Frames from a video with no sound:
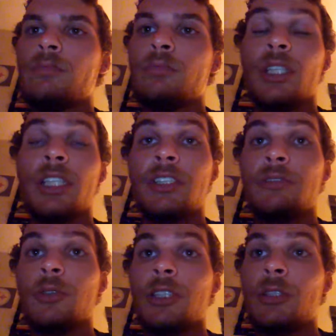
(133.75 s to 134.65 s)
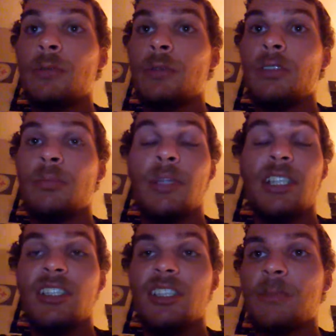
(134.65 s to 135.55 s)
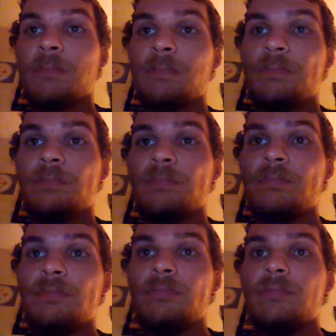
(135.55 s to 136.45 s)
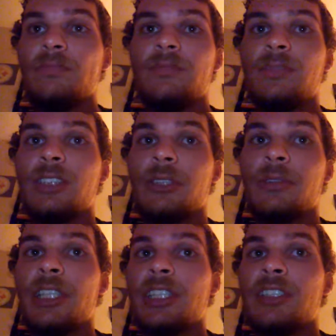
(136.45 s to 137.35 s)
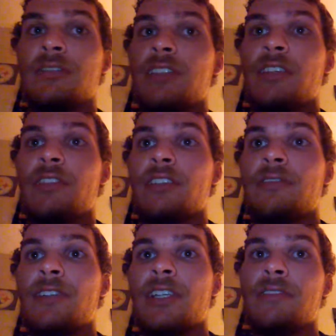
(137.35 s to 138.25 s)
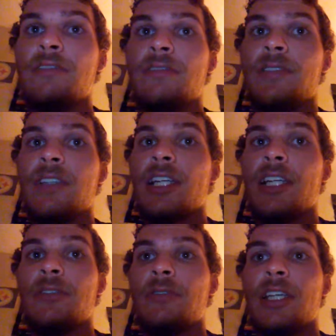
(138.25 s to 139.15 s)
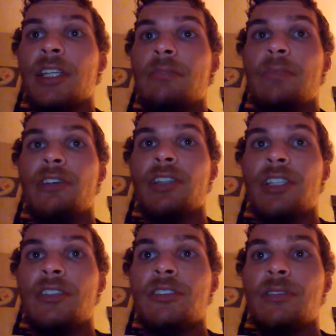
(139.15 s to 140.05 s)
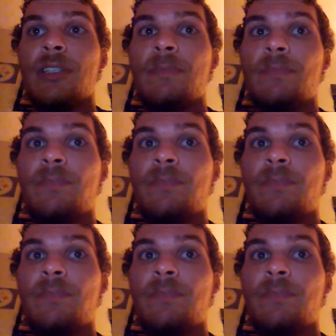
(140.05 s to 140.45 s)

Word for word: Brent's voice was amazing. So it gets a 5 out of 5. And I do like the melody to it.